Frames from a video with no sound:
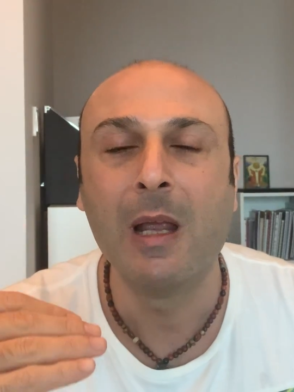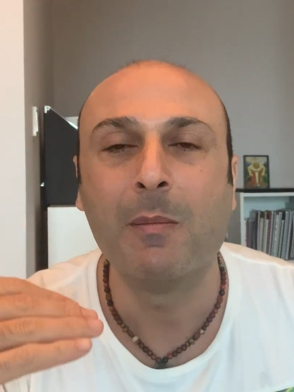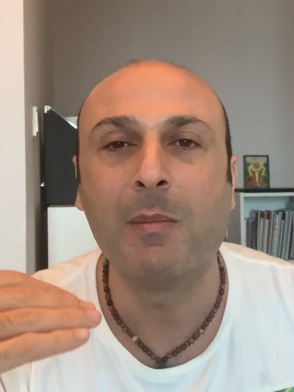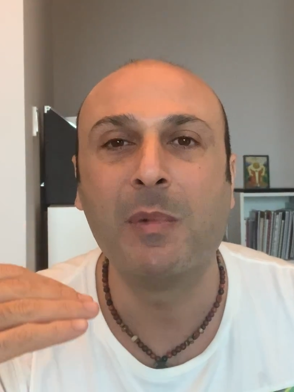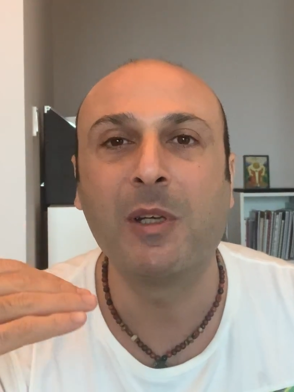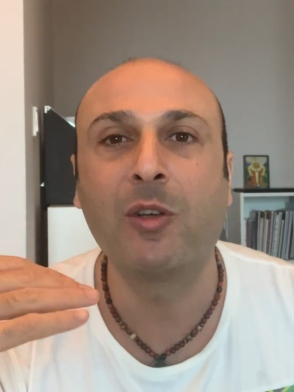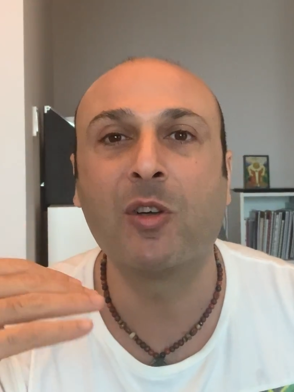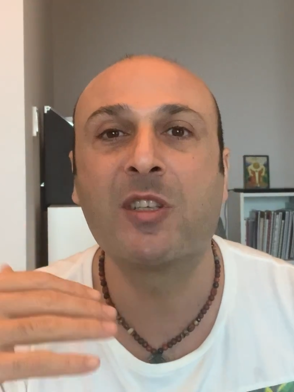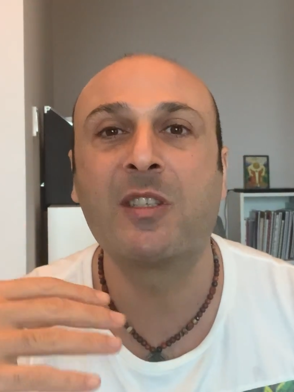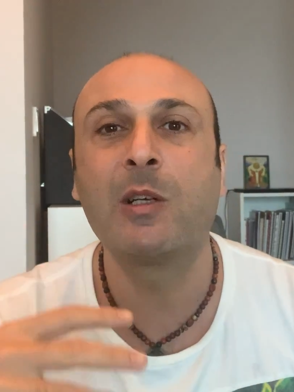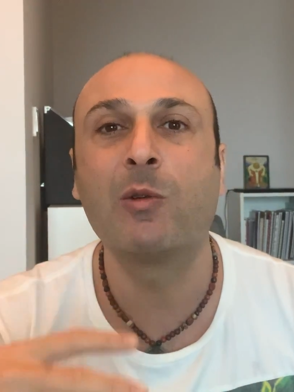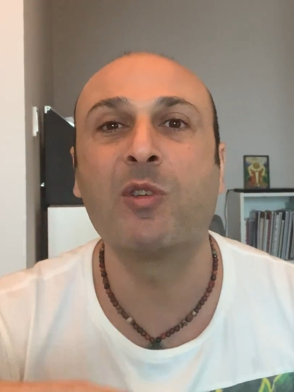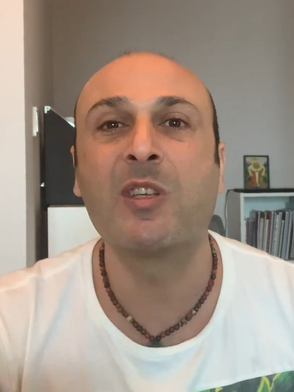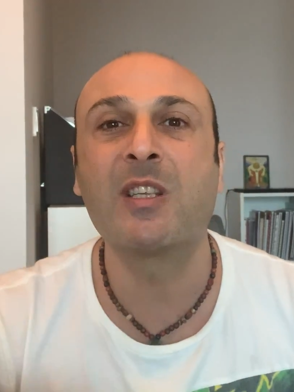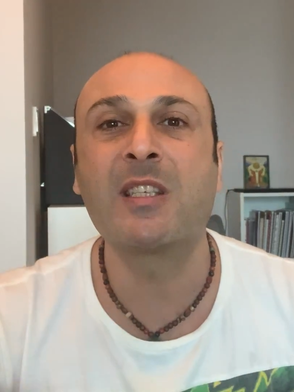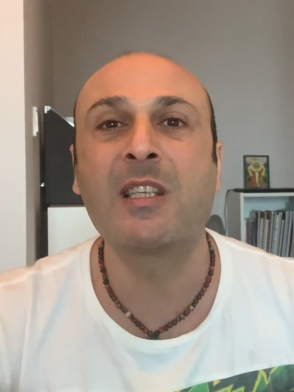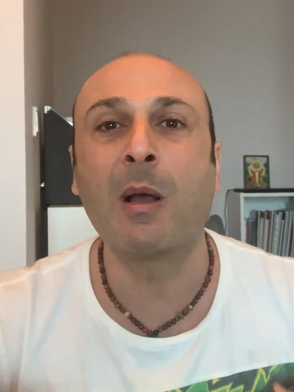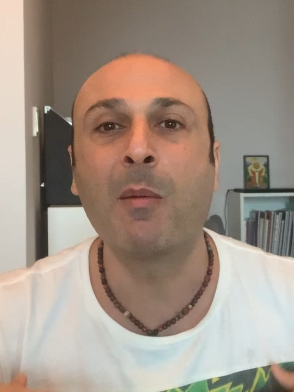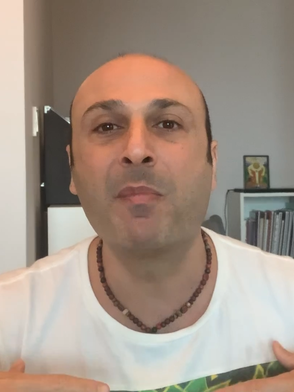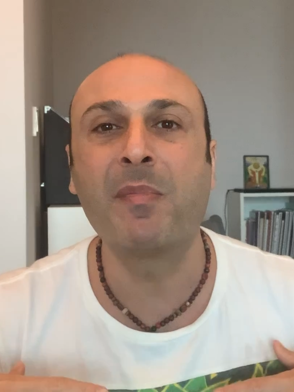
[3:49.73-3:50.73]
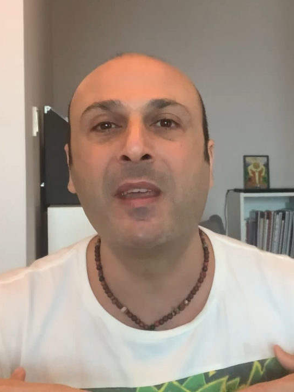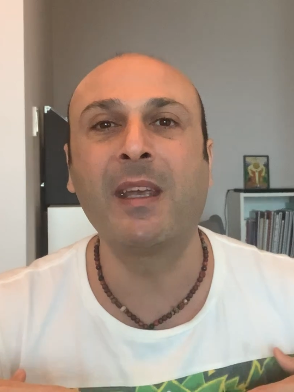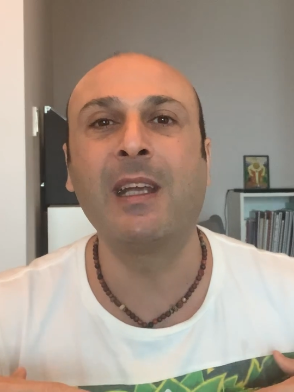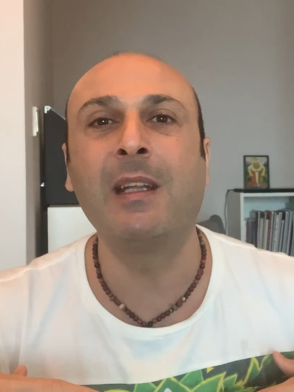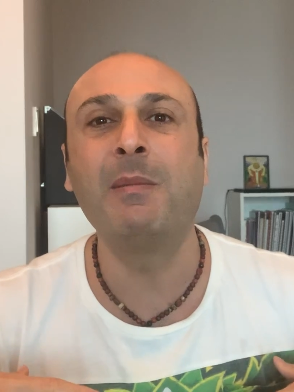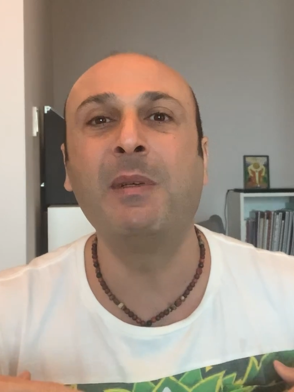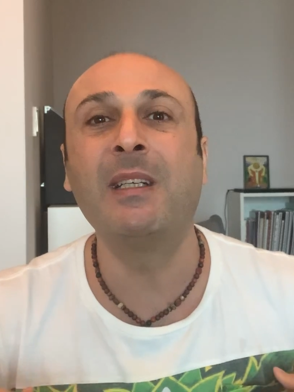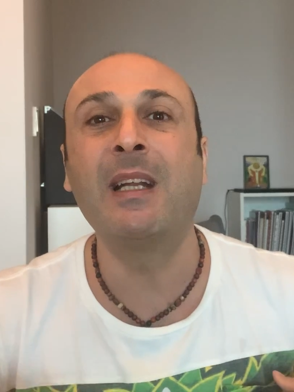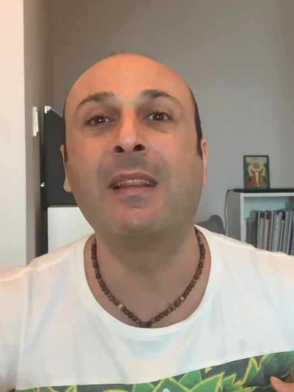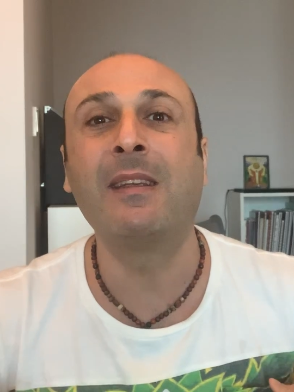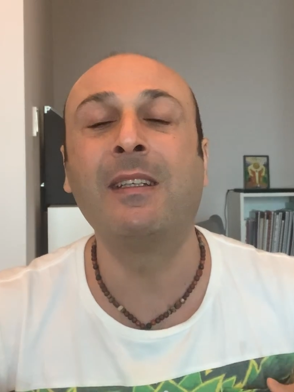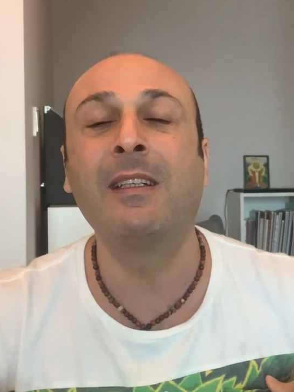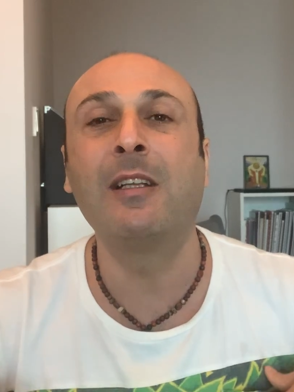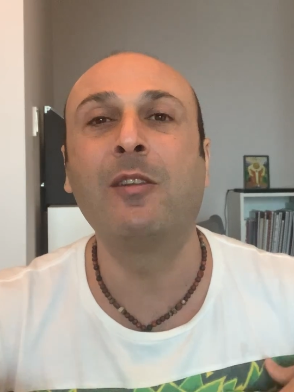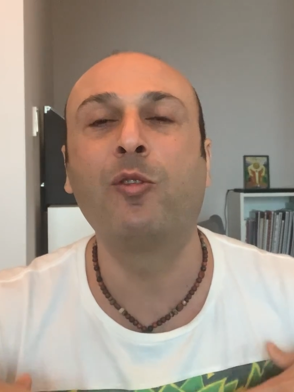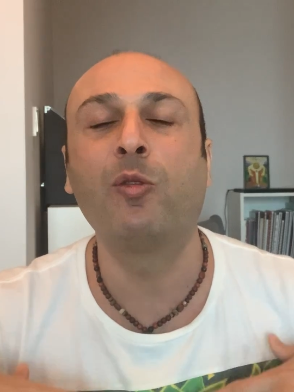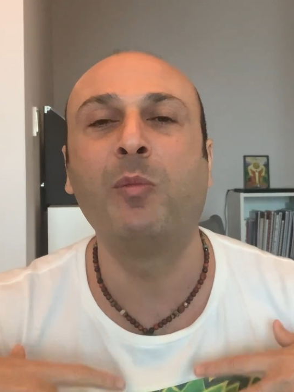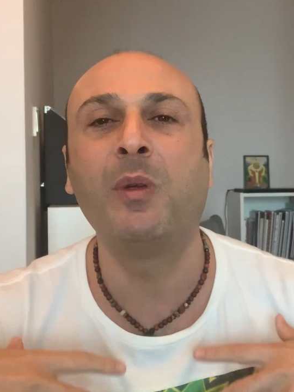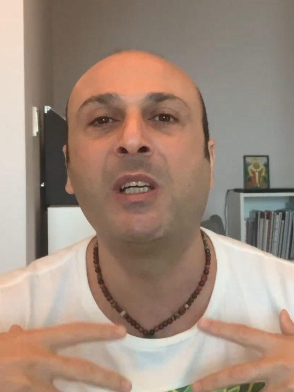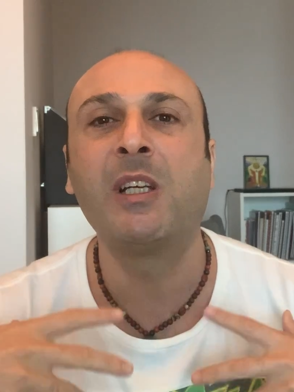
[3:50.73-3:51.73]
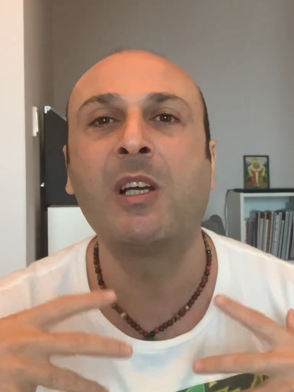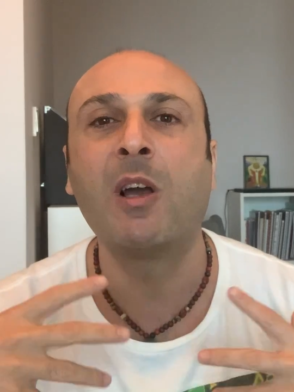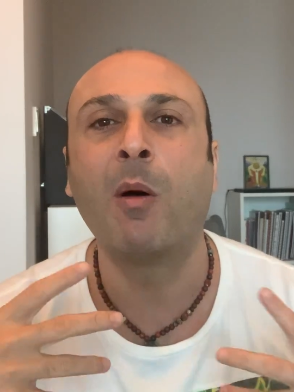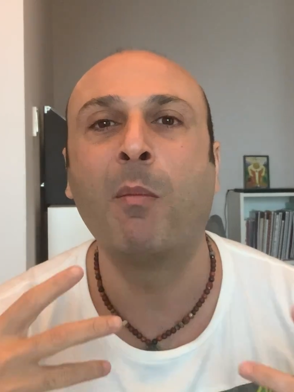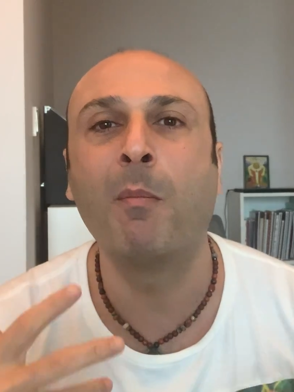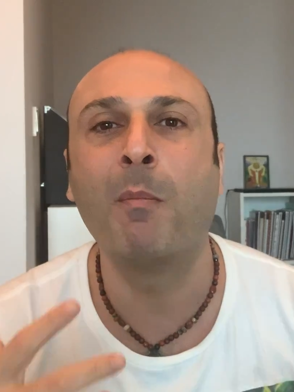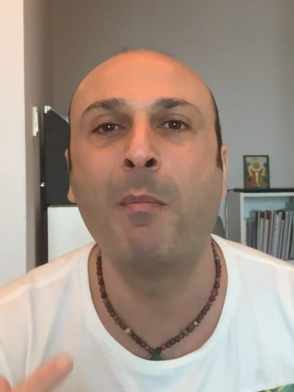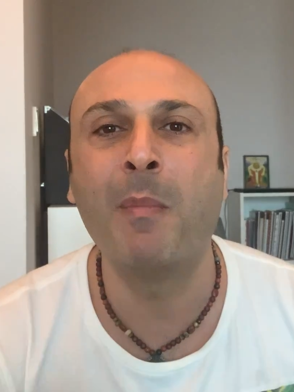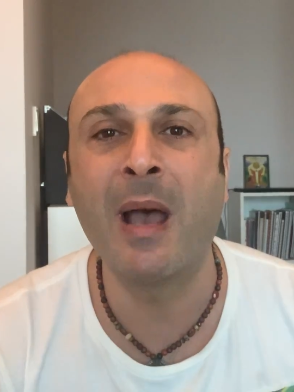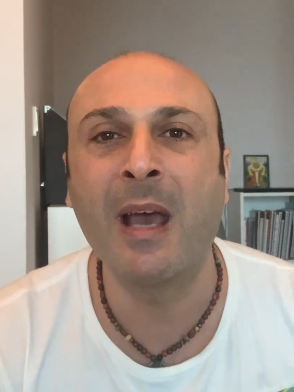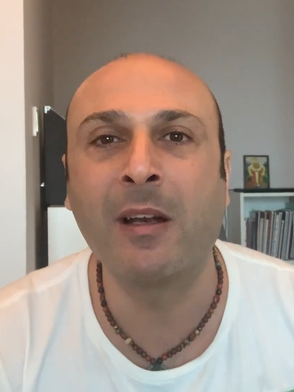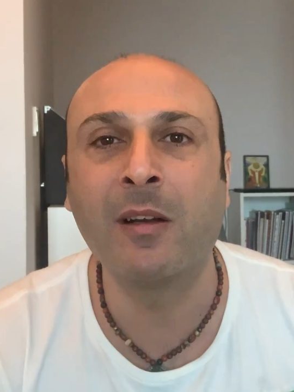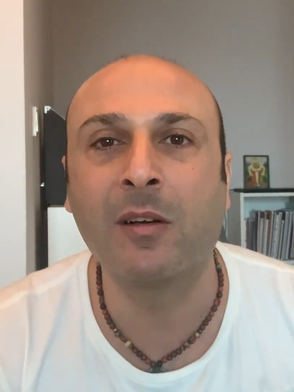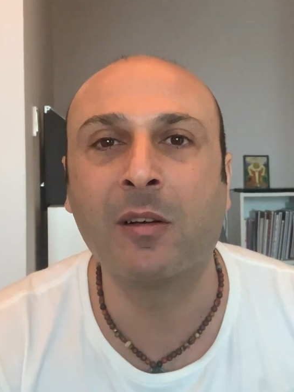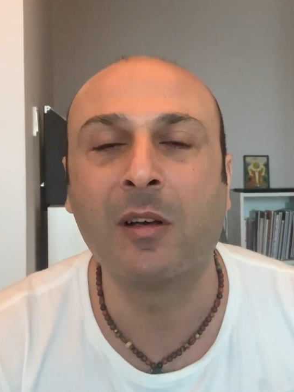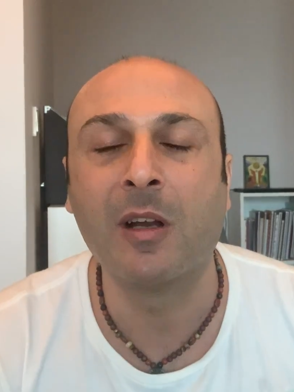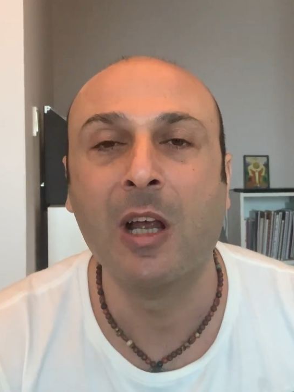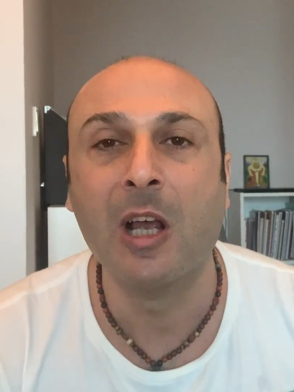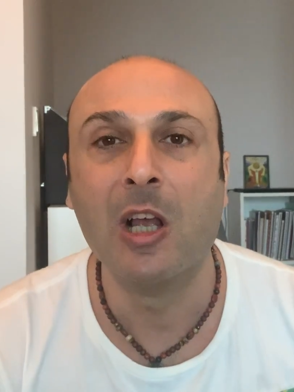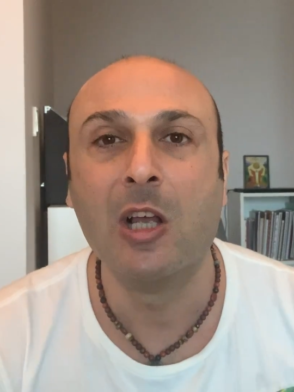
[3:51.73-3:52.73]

because there was something in me that needed to become better.